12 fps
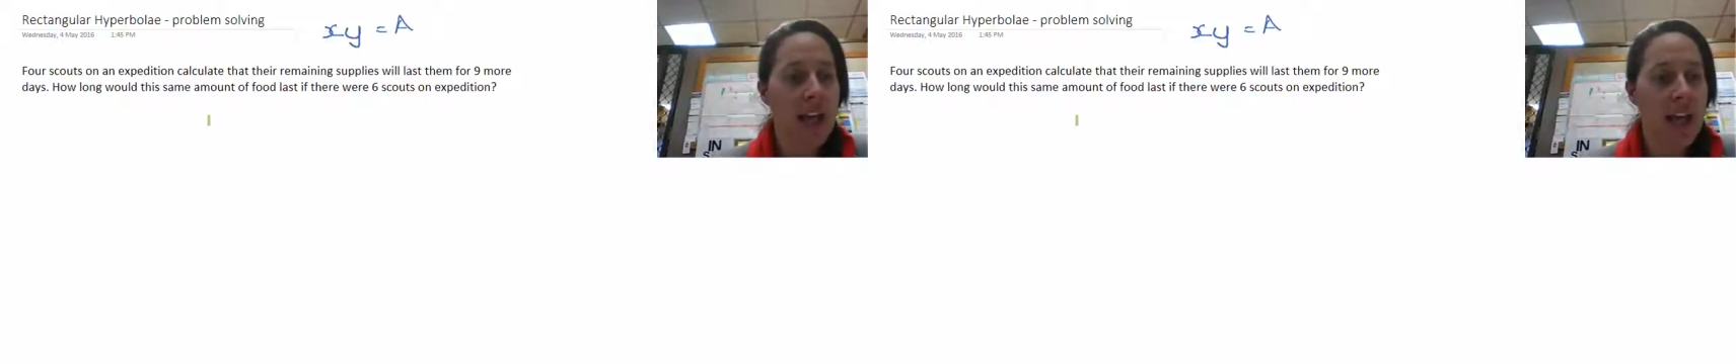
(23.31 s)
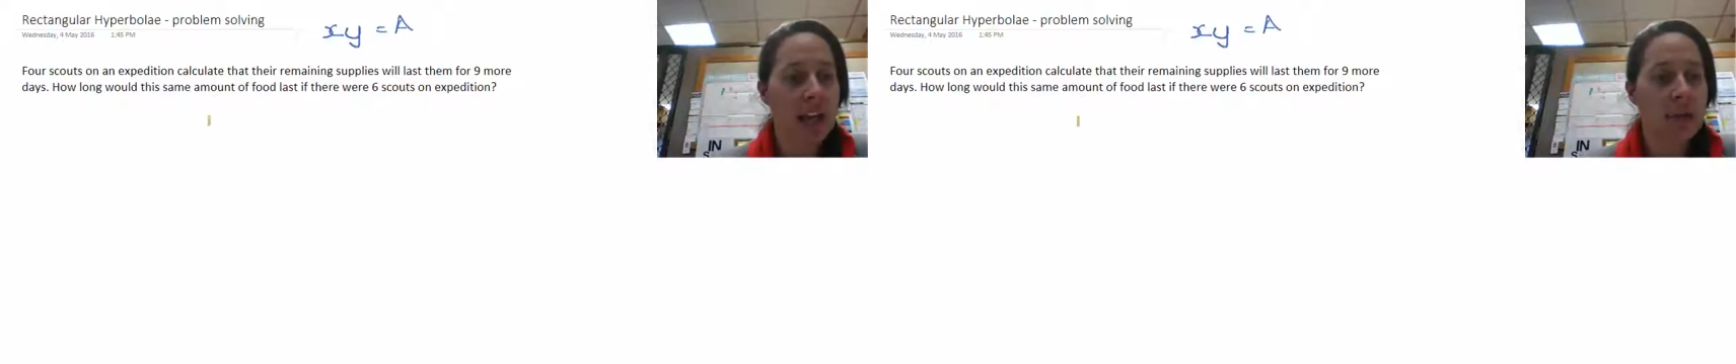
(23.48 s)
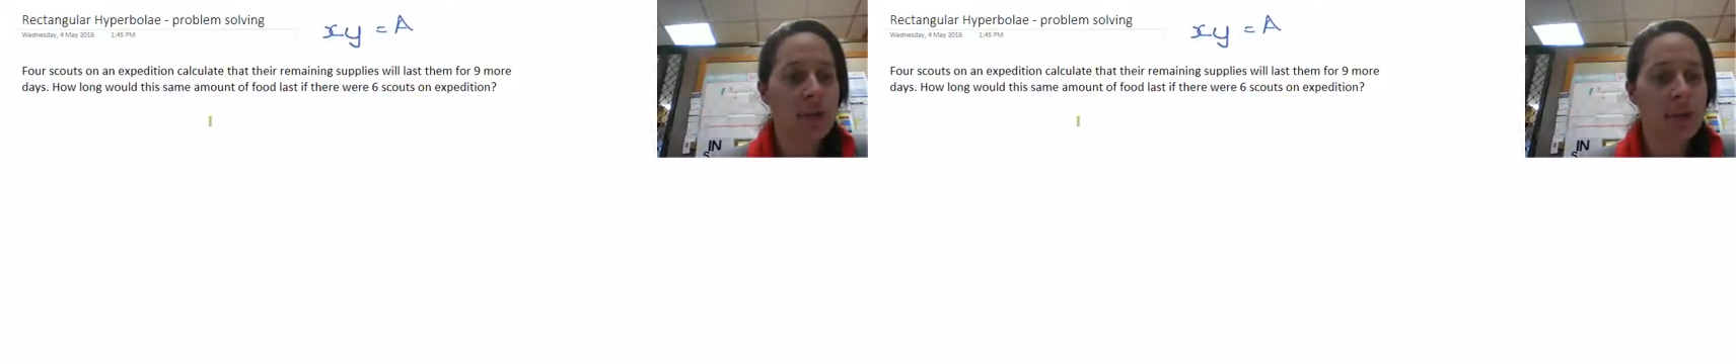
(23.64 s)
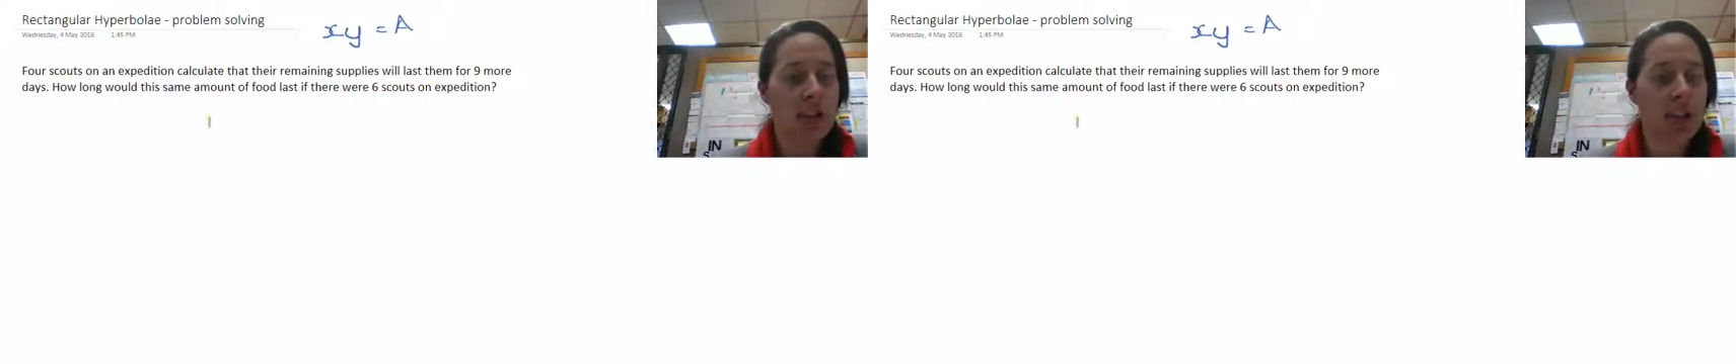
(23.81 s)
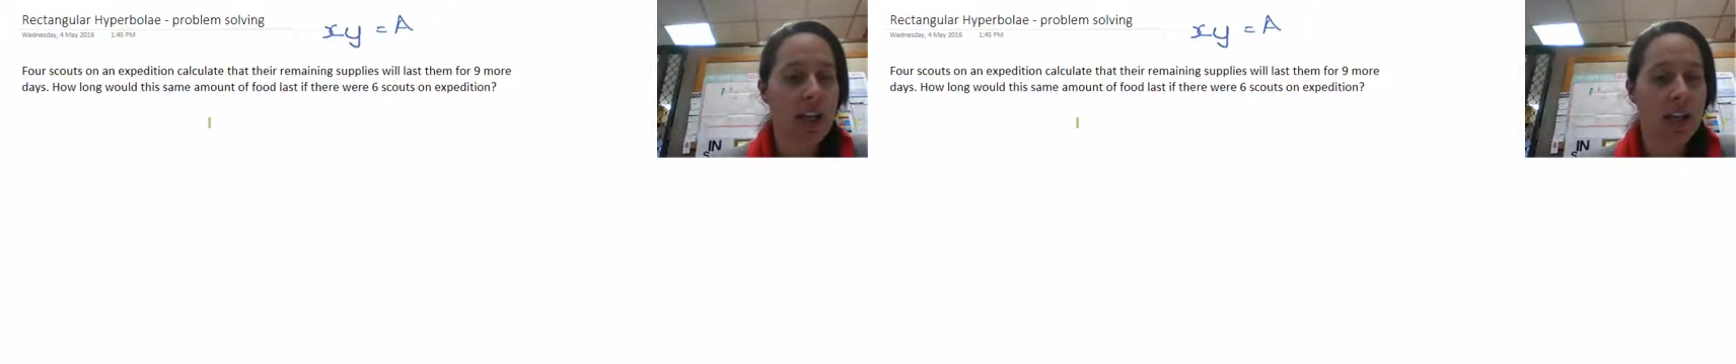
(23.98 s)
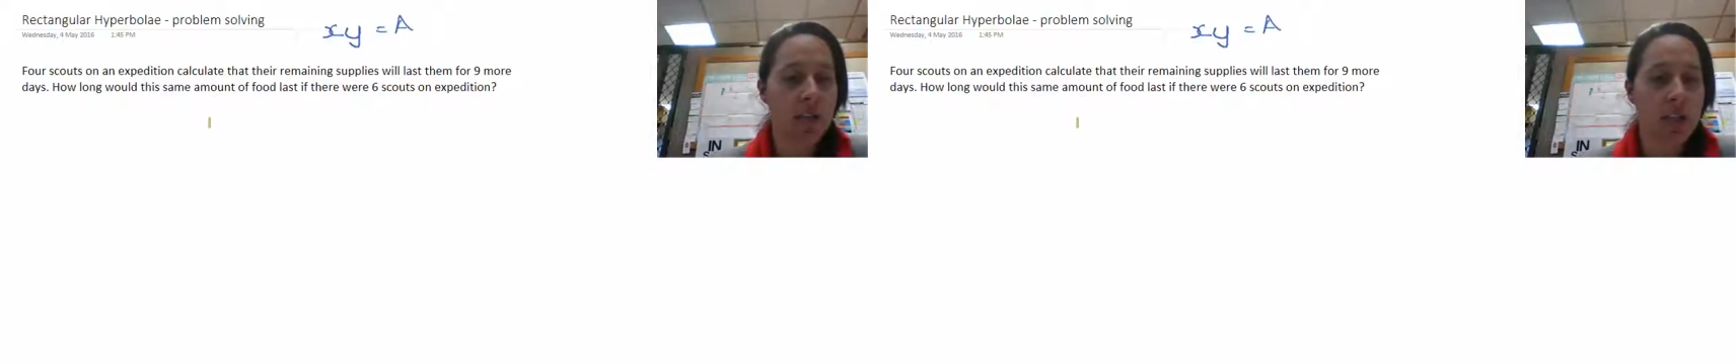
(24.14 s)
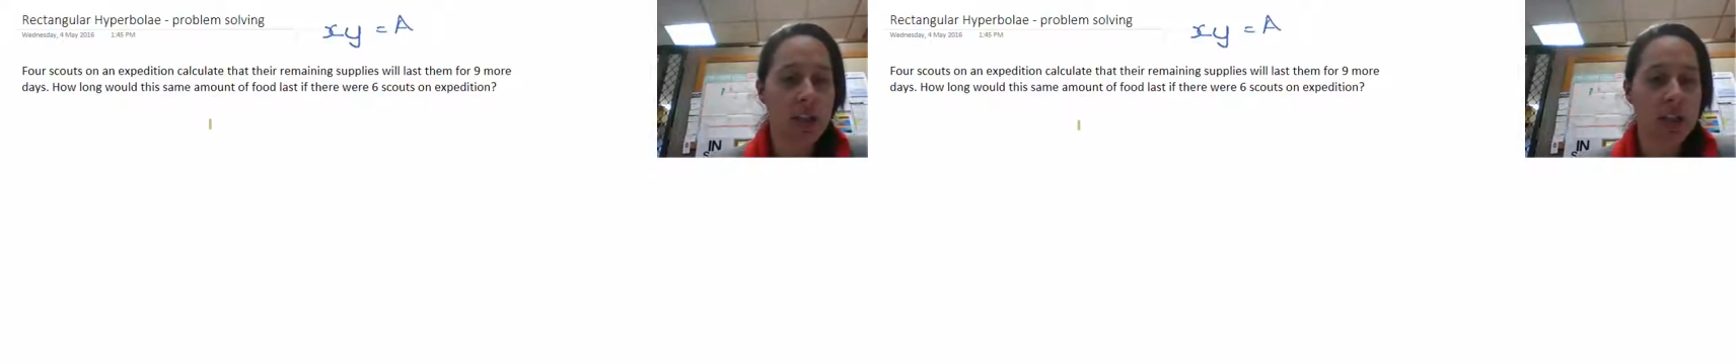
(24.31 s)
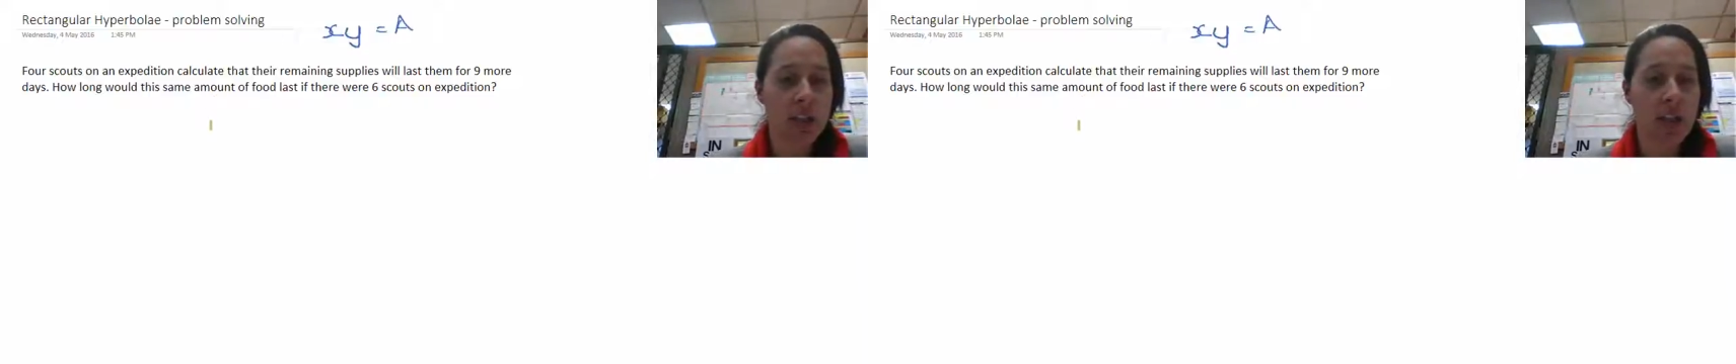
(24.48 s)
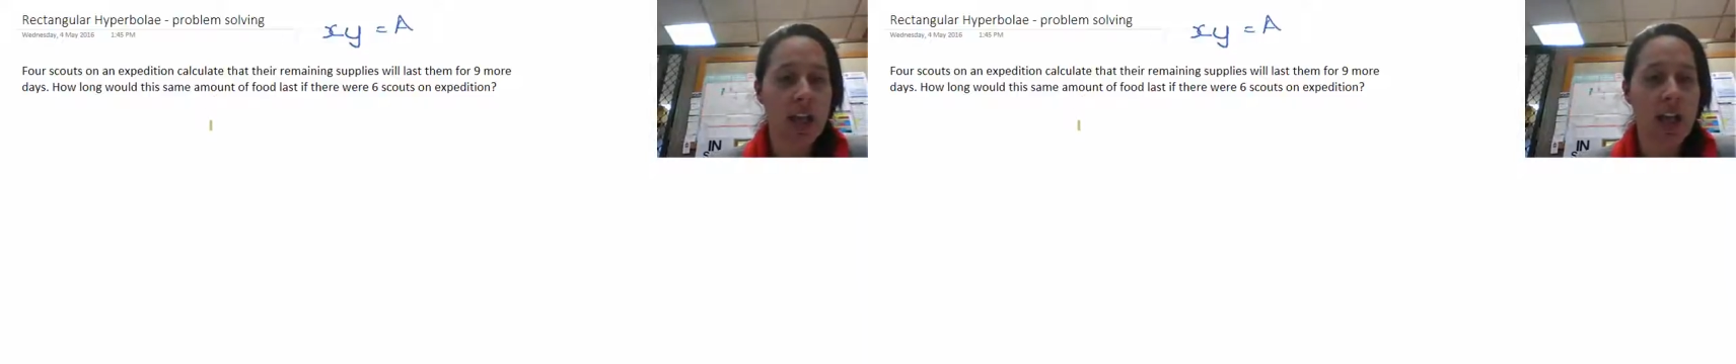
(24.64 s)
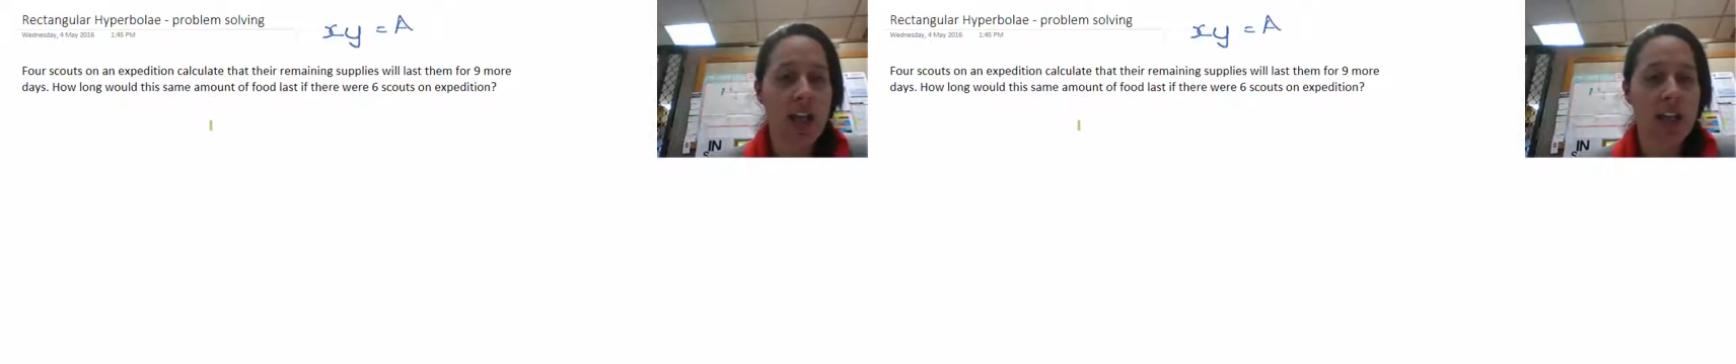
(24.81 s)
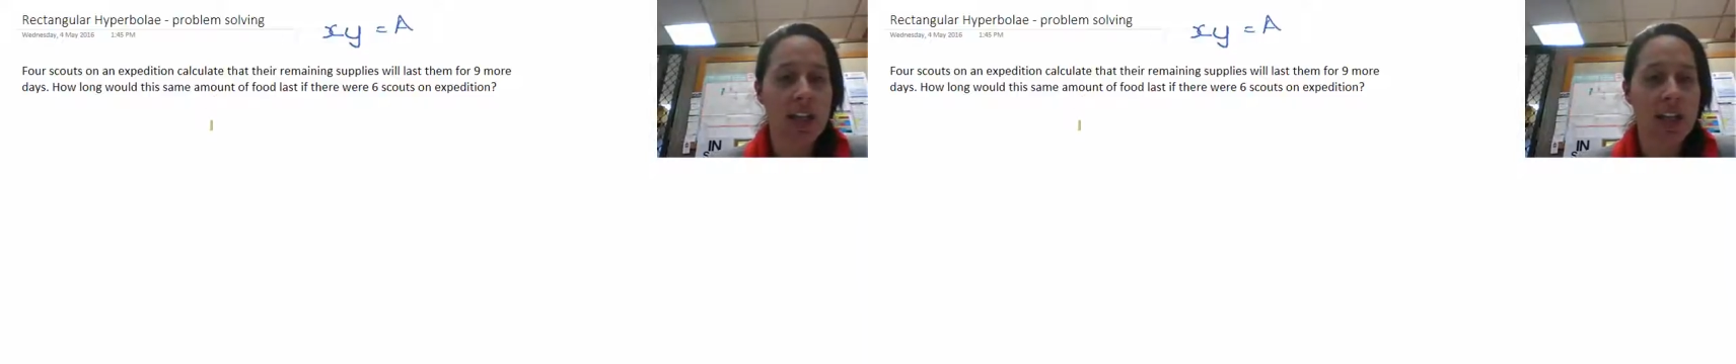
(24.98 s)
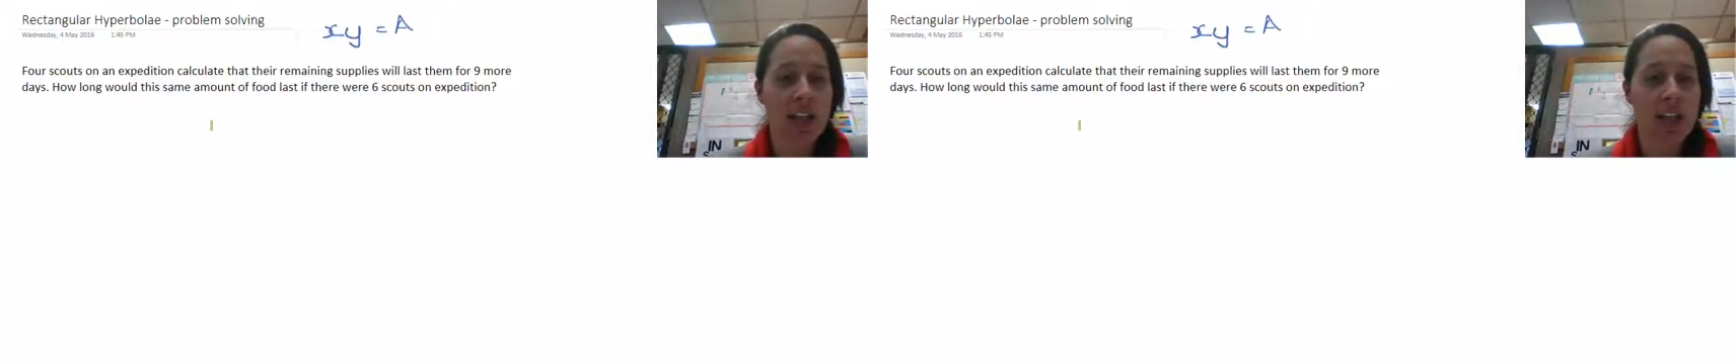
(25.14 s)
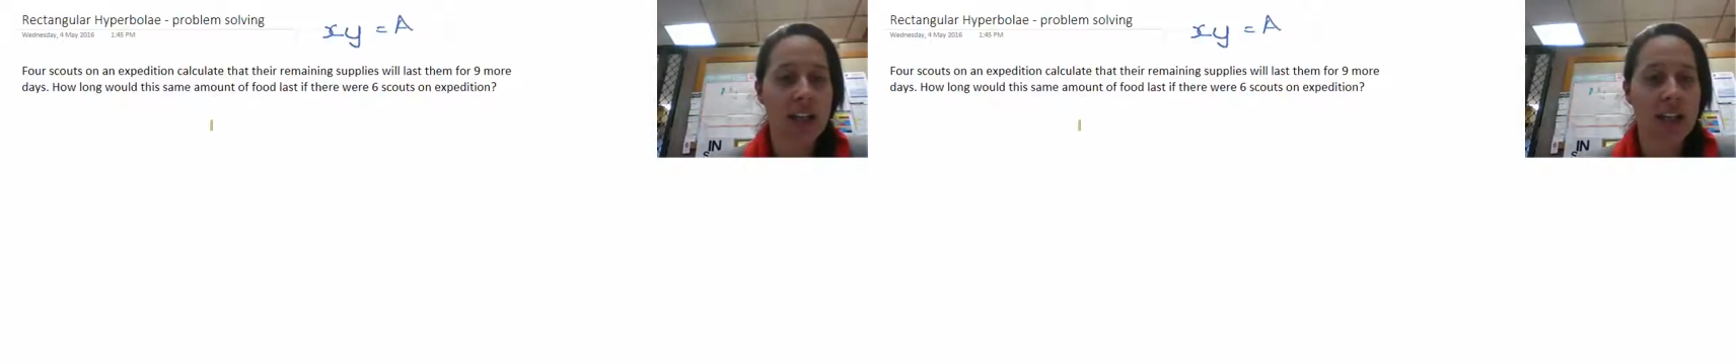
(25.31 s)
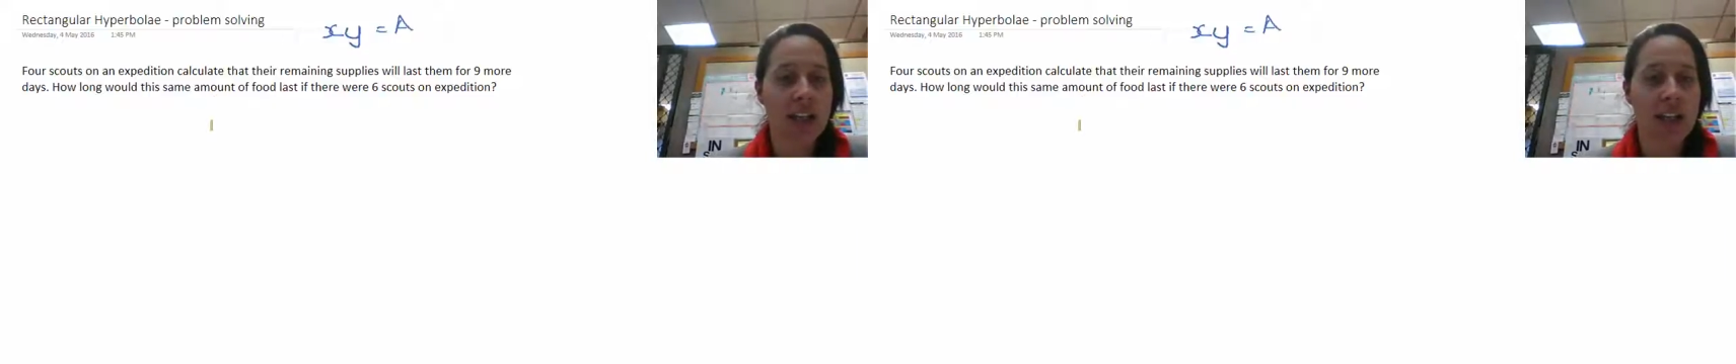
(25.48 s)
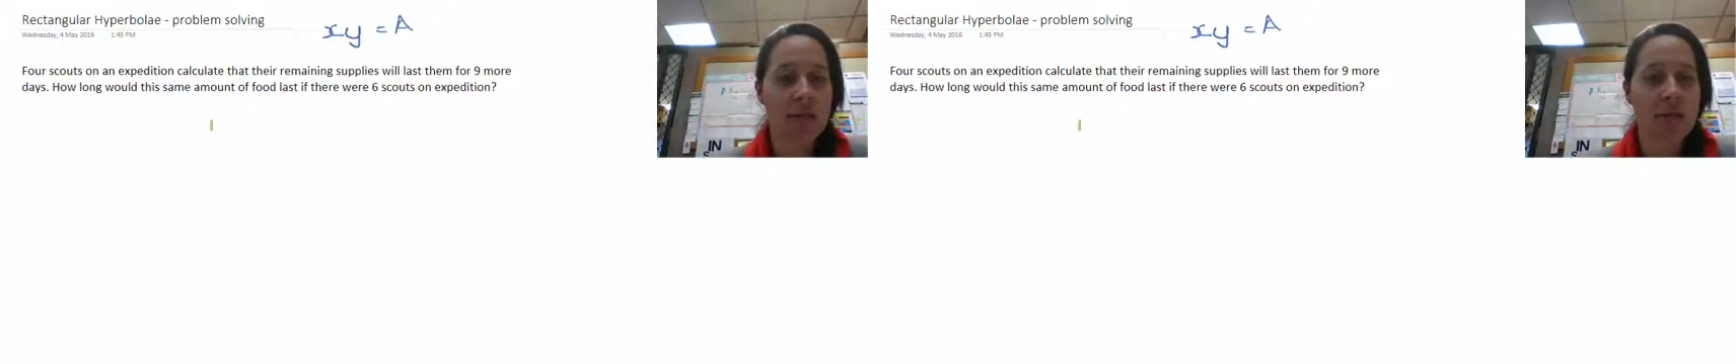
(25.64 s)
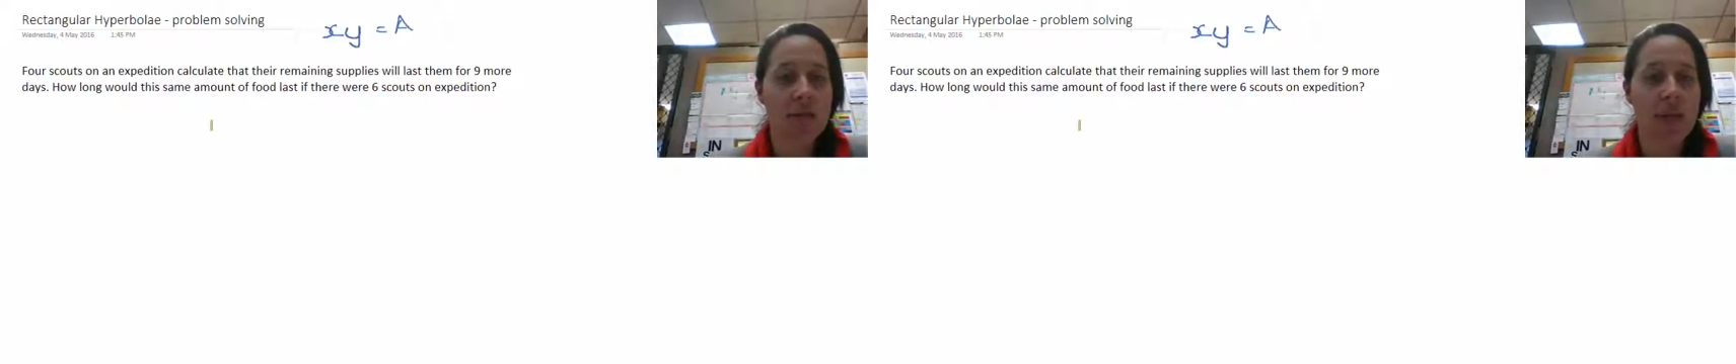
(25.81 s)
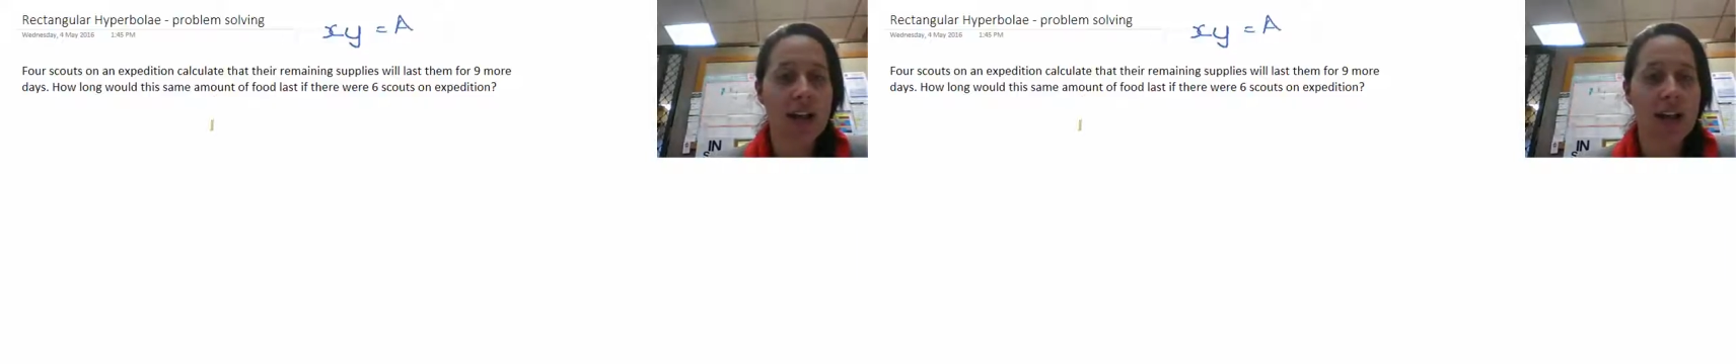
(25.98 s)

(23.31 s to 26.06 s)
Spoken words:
4 scouts on an expedition calculate that